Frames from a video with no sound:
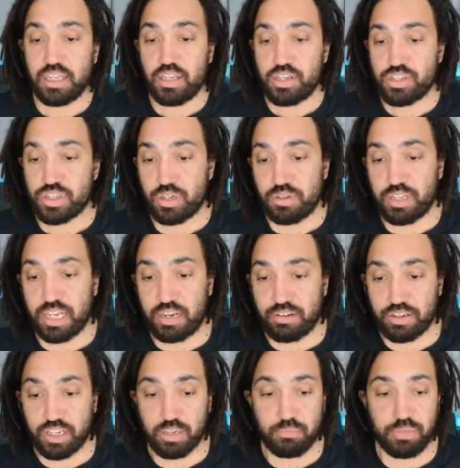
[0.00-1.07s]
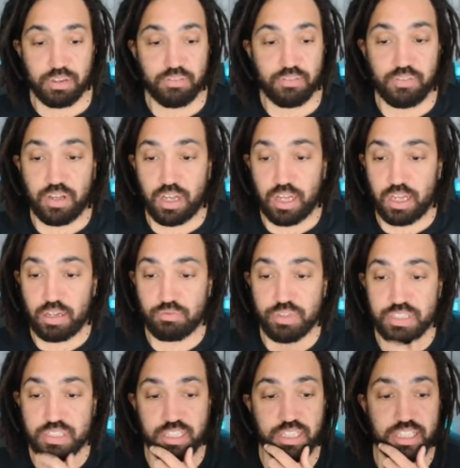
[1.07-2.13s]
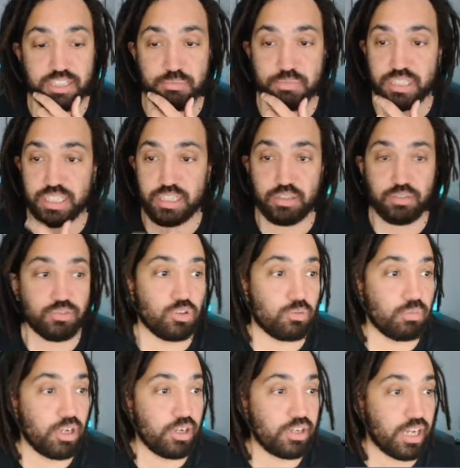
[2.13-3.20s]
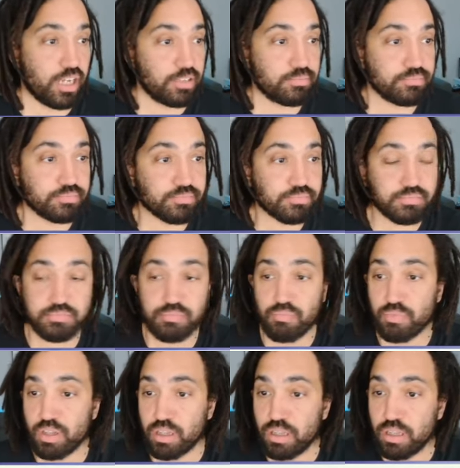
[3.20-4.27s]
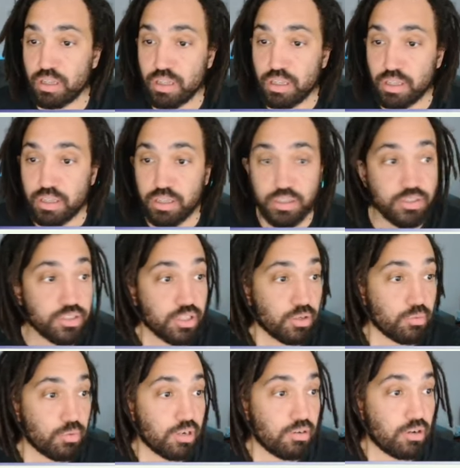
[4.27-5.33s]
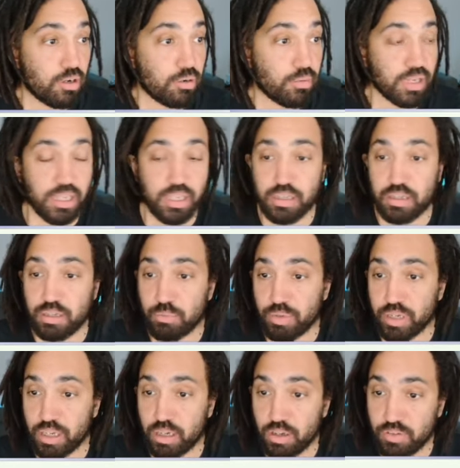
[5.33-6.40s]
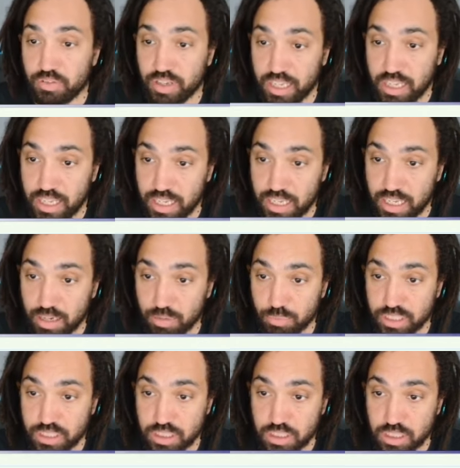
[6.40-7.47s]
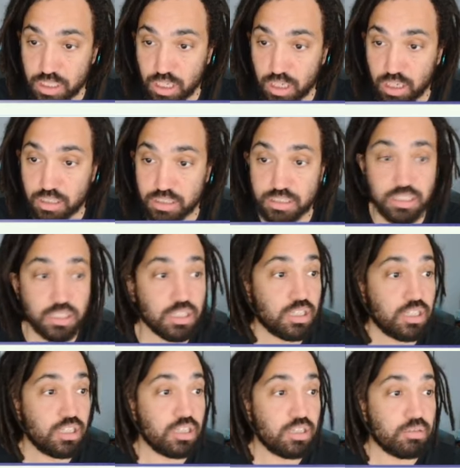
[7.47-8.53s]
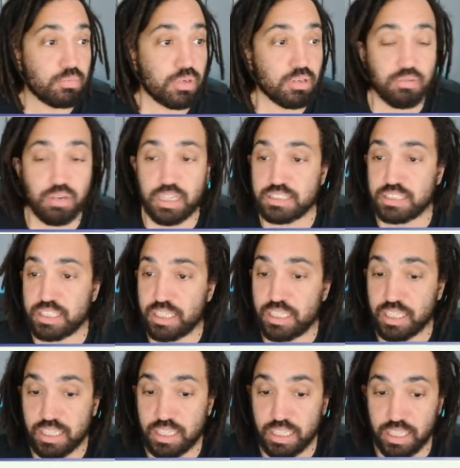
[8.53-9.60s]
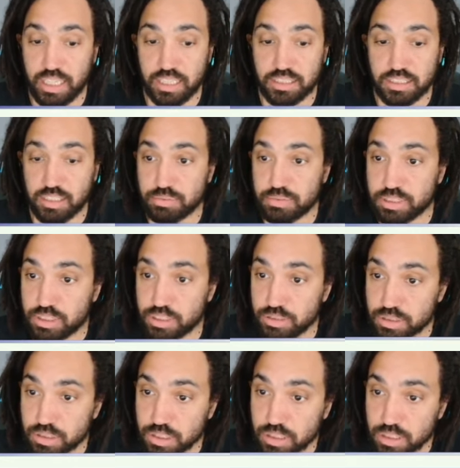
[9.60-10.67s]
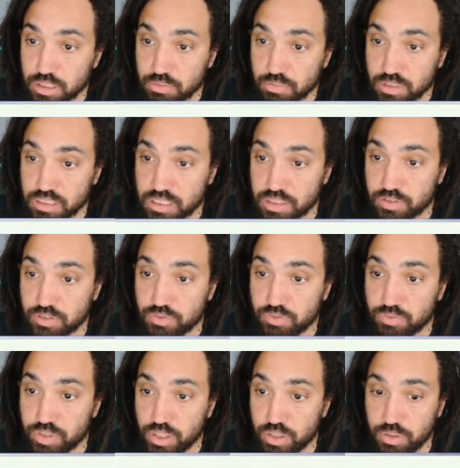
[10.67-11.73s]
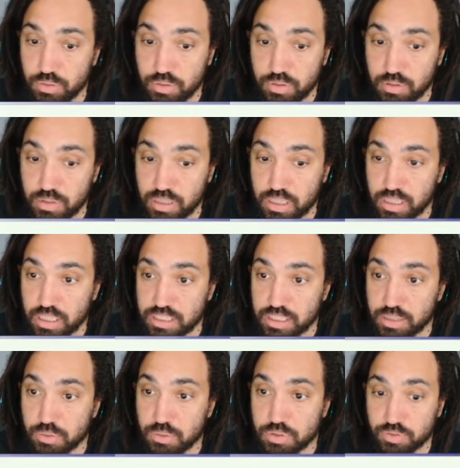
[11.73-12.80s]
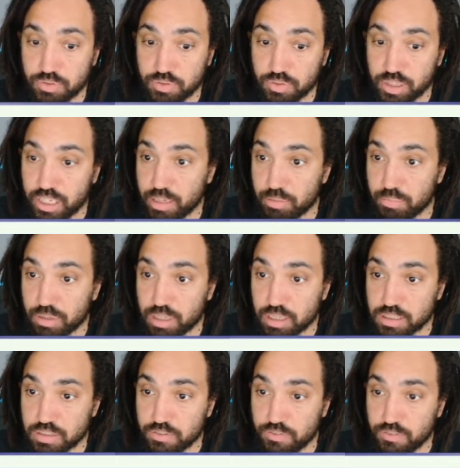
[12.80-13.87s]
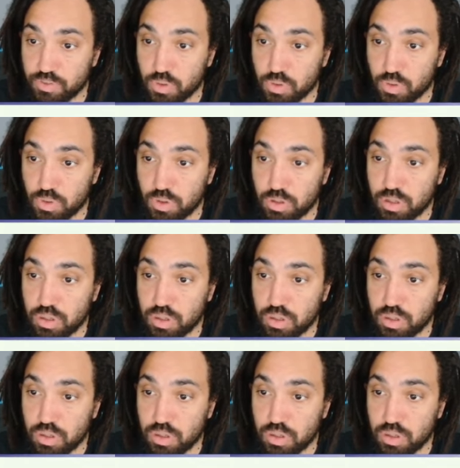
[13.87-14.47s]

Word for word: Show the area can be uh, written in this particular form. Okay, so where are we? We are over here and we start by writing the substitution, which is u is equal to 3 plus 4